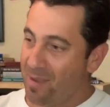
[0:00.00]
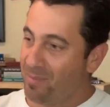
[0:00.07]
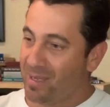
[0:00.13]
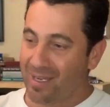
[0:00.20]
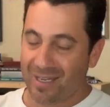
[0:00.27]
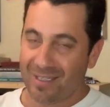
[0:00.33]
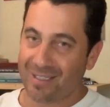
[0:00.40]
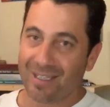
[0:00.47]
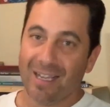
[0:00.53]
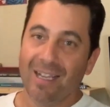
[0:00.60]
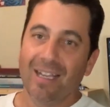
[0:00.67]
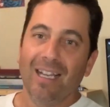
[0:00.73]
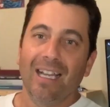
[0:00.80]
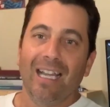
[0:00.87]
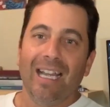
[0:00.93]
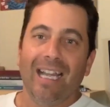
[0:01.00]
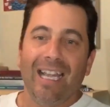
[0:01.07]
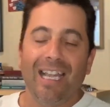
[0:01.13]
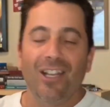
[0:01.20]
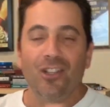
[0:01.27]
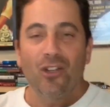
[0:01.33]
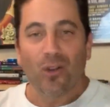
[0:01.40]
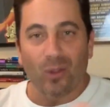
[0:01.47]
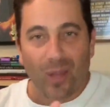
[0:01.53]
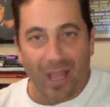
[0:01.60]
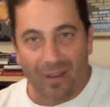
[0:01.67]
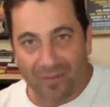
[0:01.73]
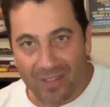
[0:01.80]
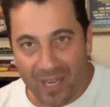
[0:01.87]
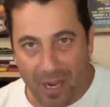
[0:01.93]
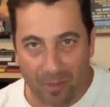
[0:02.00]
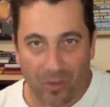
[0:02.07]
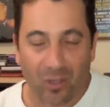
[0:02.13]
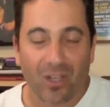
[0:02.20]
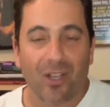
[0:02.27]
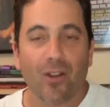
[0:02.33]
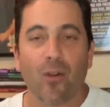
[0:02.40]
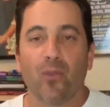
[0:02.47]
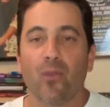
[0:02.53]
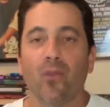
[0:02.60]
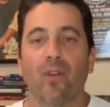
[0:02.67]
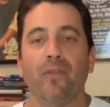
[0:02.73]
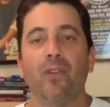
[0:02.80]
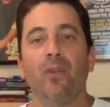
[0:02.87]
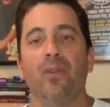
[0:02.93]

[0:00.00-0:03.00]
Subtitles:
Because in your lifetime, you're gonna go through a few